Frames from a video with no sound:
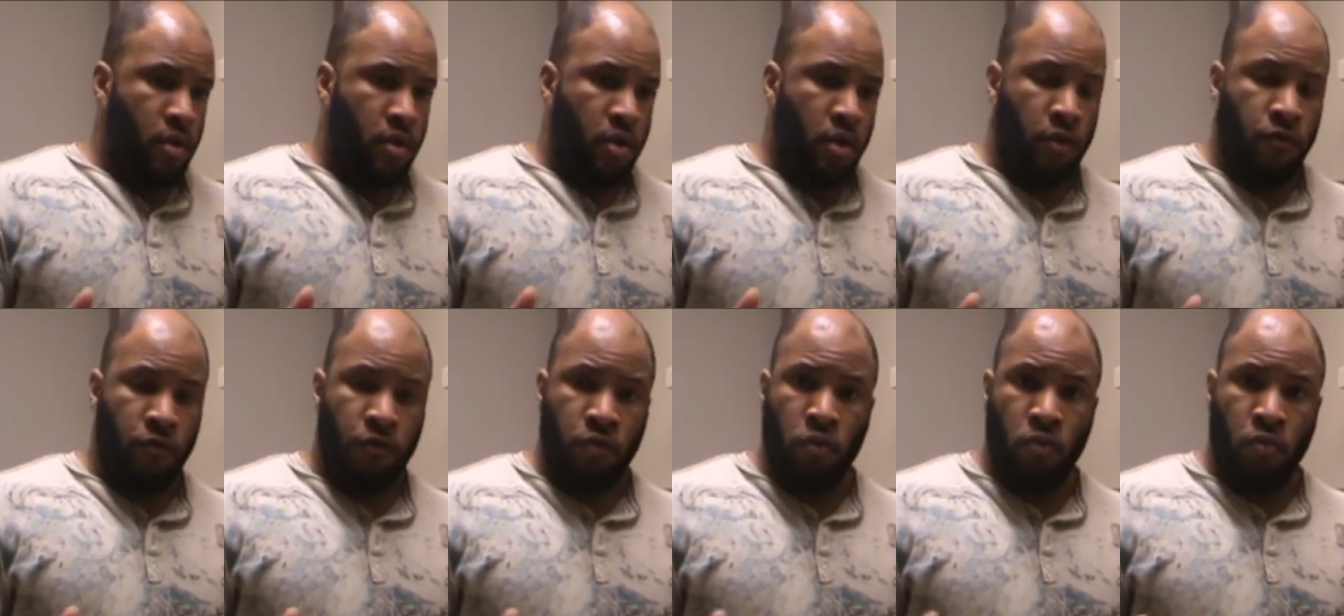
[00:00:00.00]

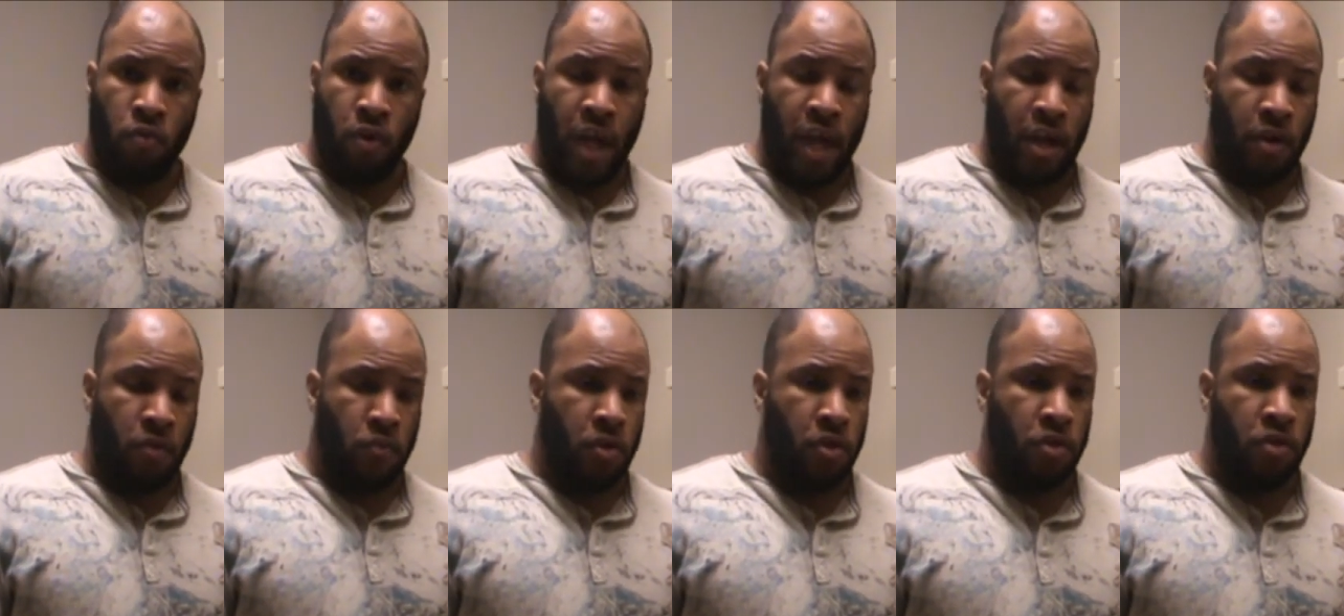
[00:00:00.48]
If you
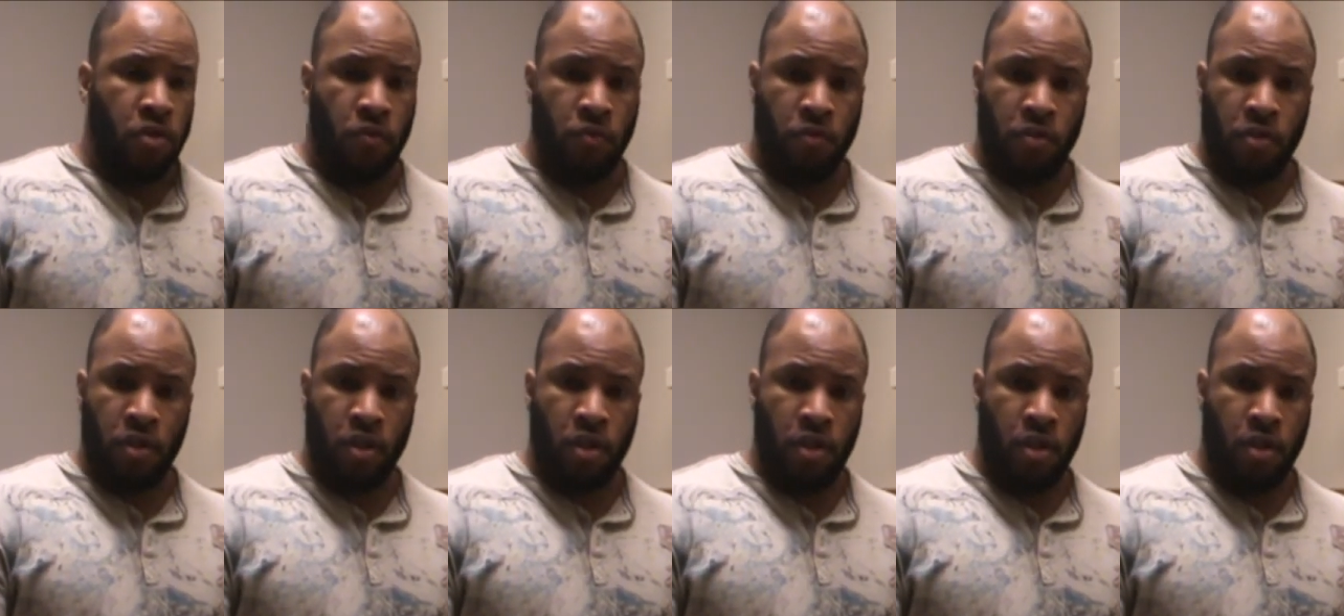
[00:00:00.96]
like what you've
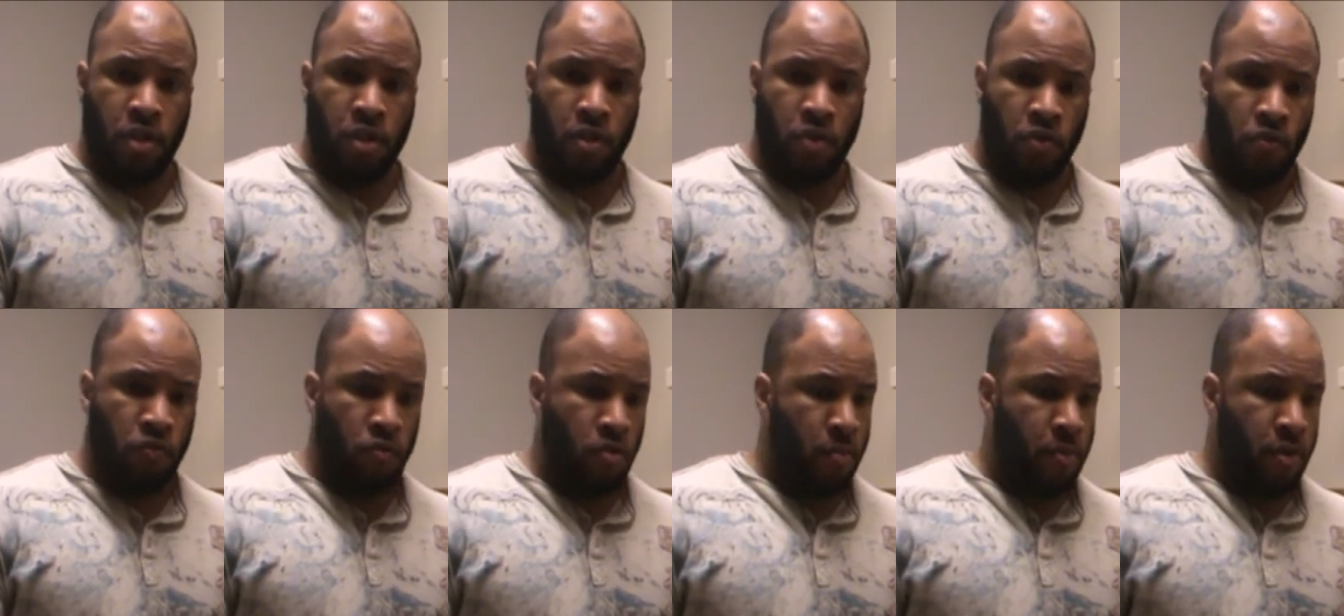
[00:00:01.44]
seen and
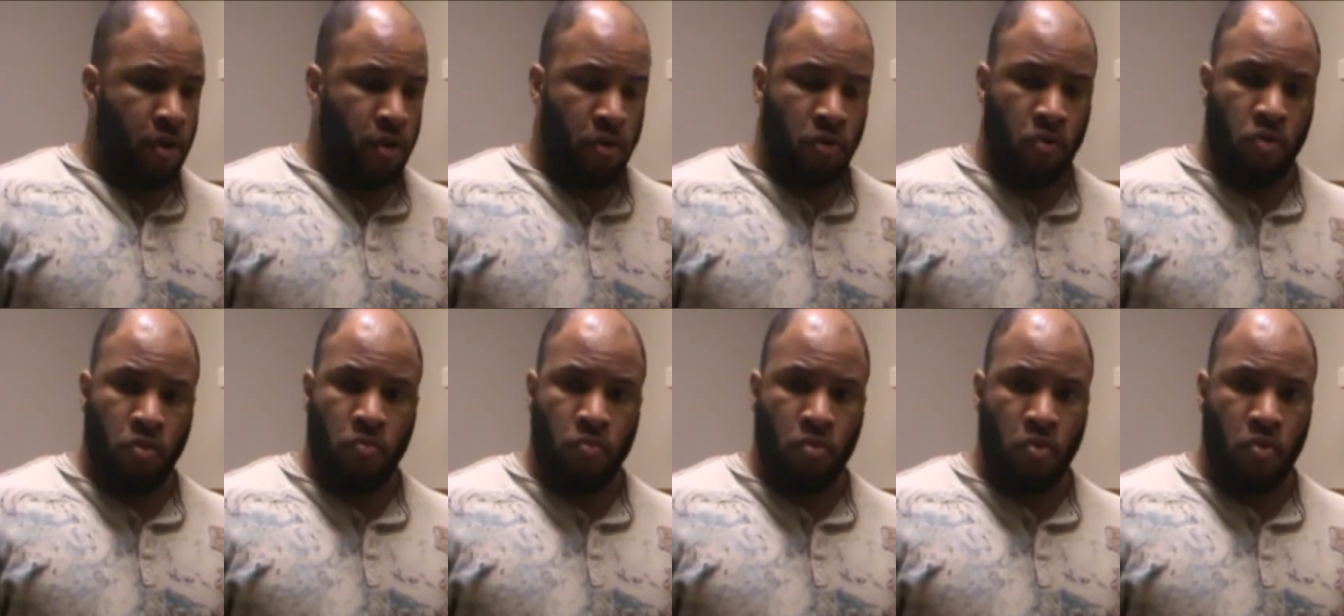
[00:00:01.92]
you want me to
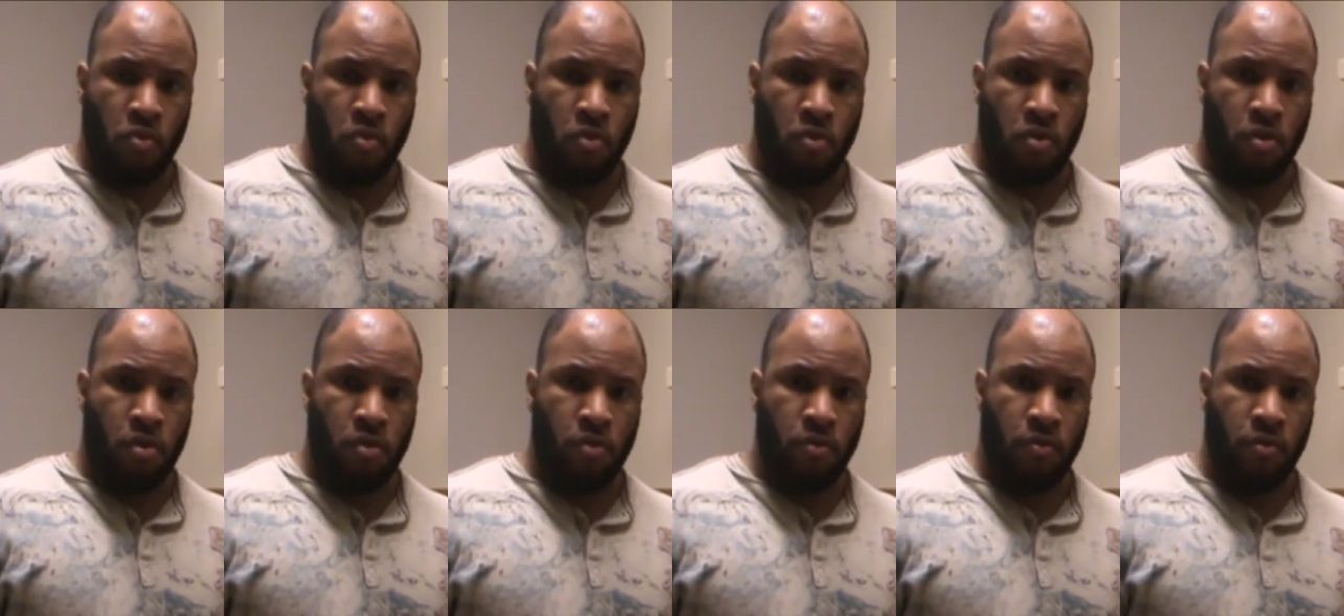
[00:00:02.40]
do
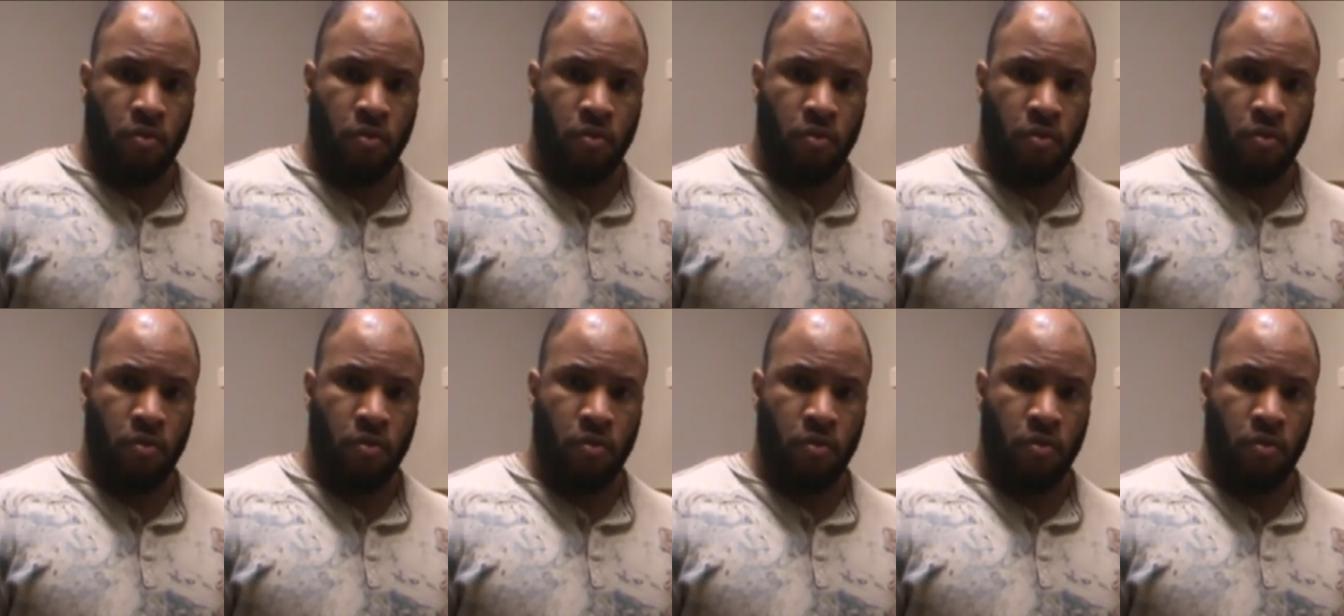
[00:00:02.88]
more,